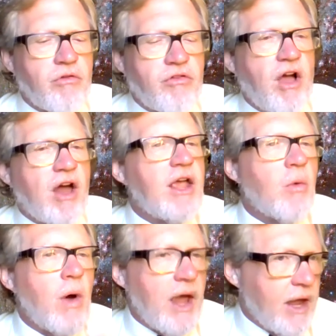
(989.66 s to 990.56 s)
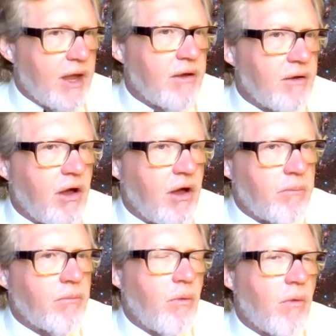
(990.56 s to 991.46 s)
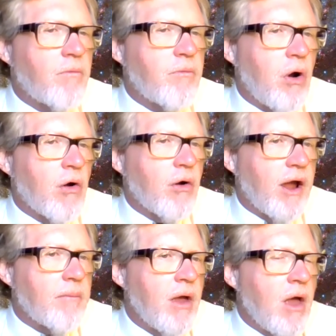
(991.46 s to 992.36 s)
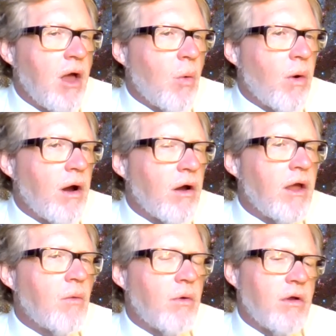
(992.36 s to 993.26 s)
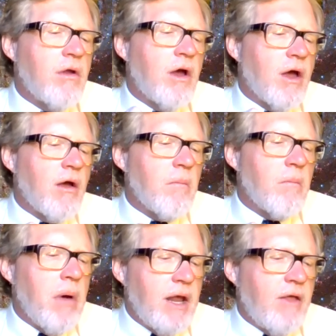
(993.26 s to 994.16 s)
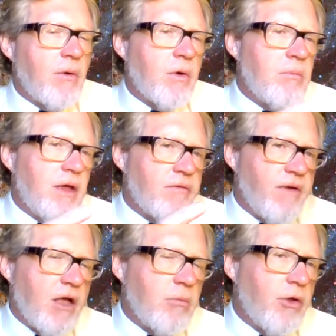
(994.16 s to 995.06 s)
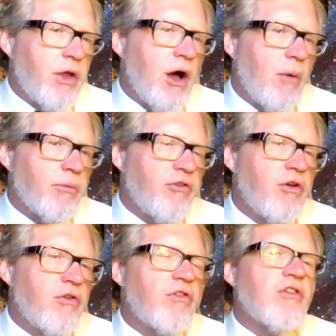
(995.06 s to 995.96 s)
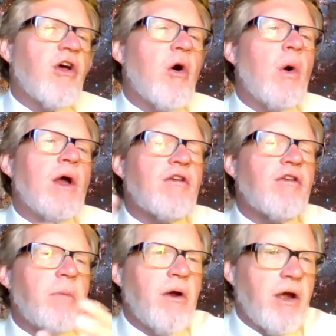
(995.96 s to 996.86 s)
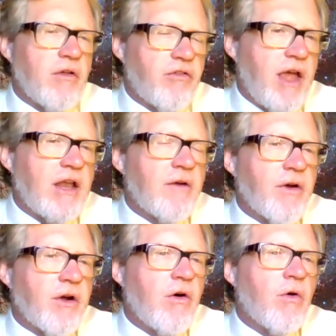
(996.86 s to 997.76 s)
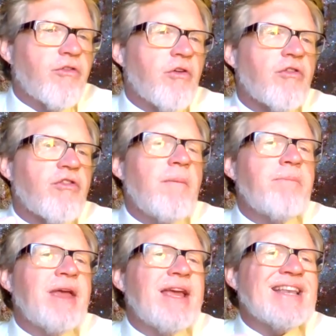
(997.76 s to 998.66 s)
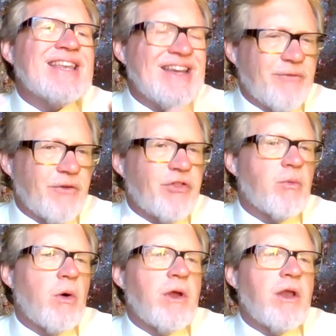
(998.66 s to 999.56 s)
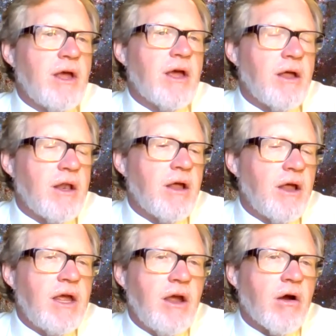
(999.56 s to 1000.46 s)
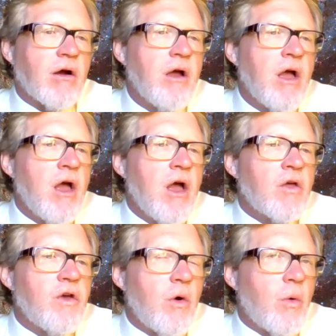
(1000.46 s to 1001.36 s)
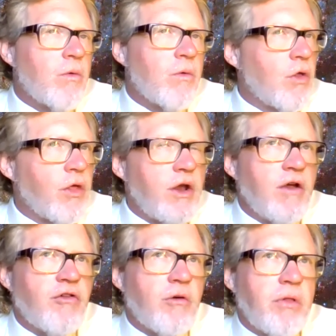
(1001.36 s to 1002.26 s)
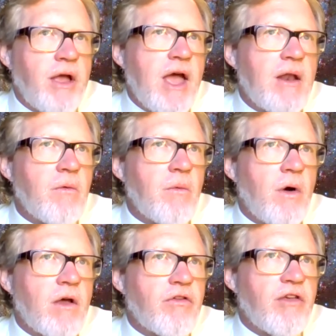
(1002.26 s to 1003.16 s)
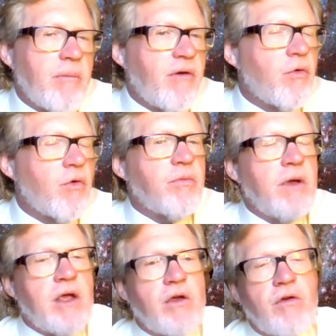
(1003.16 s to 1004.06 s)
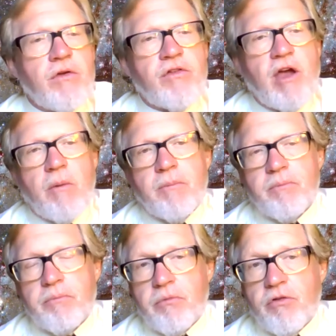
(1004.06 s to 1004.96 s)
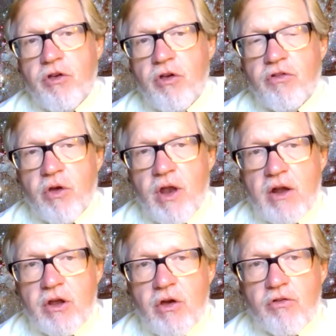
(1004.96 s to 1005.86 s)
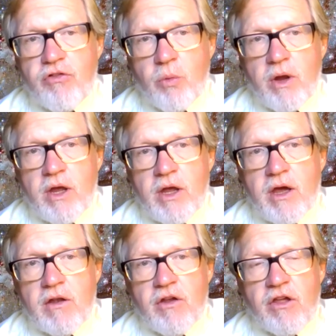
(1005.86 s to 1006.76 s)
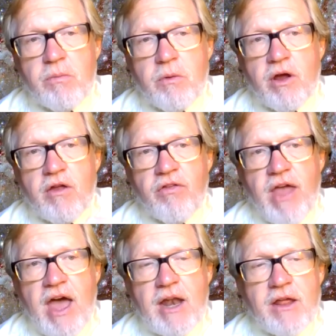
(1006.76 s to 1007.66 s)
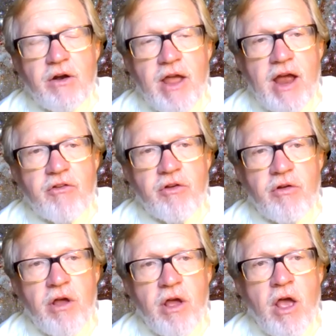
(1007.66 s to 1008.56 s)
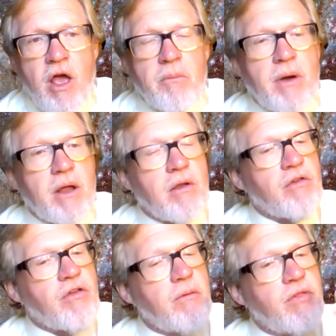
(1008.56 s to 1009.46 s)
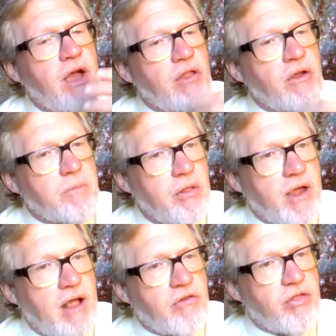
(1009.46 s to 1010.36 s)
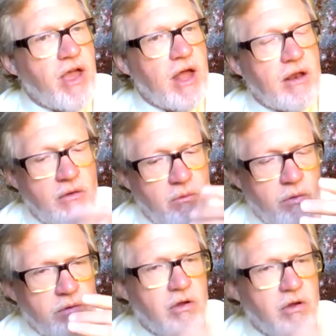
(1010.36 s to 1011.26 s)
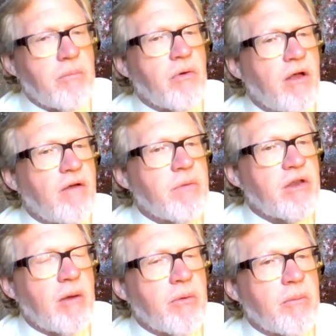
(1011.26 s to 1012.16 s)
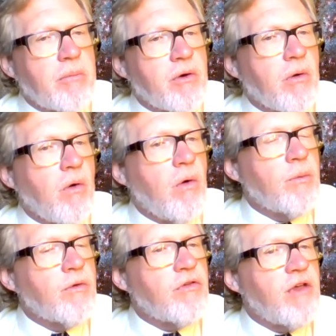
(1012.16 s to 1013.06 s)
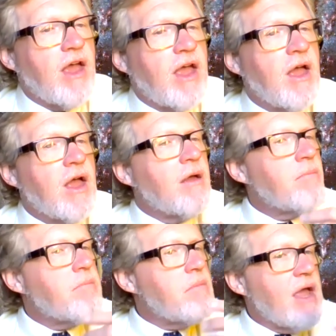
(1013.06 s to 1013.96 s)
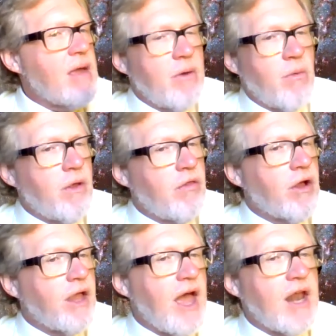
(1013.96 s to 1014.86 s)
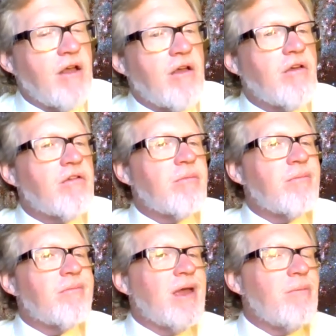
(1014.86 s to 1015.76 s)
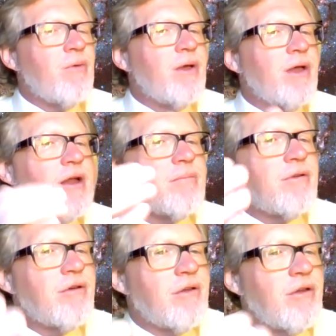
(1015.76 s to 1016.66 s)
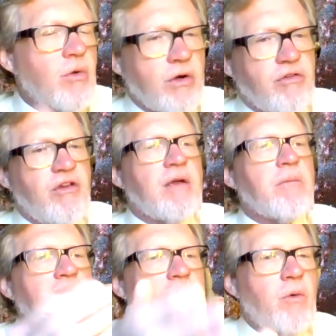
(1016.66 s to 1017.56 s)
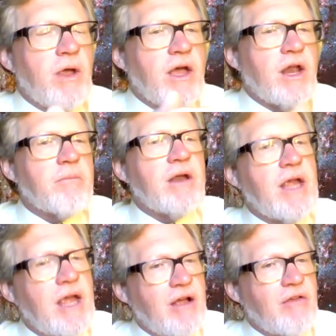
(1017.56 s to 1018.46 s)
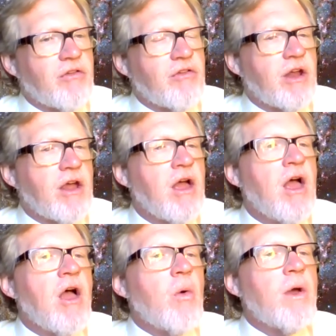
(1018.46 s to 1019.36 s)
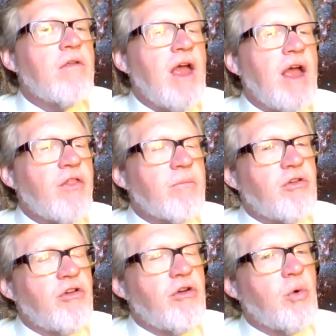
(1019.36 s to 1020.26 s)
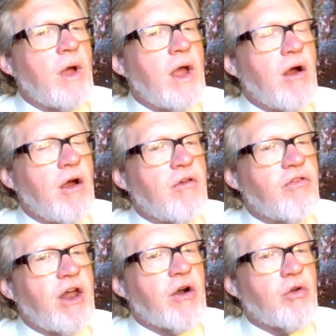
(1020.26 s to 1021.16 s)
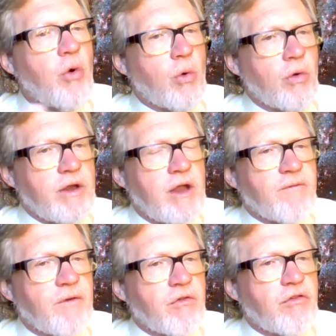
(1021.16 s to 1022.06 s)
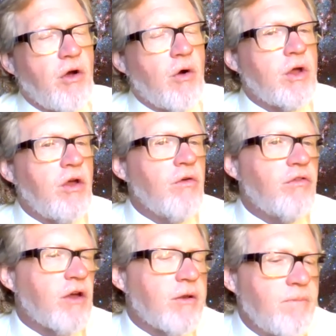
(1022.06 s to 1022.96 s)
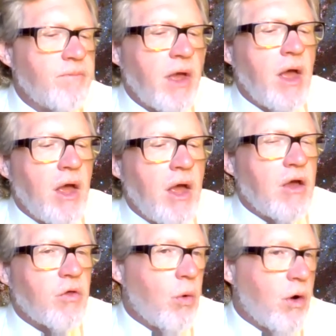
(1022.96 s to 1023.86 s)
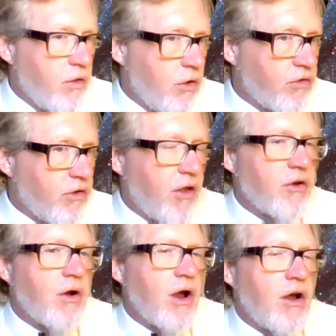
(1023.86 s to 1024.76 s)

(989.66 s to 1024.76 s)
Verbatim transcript: study away uh, program, where it would uh, money that would be available to help students go experience a different culture, something different than what we did here. So you know, the initial plan was some of it was being used to help students go down to Costa Rica to experience that international but some of the other plans that were temporary have been temporarily put on hold was say maybe what we look at is maybe we get them to New York City, maybe we get them to Kansas City. We take them to areas that are totally different. So Houston is one of those other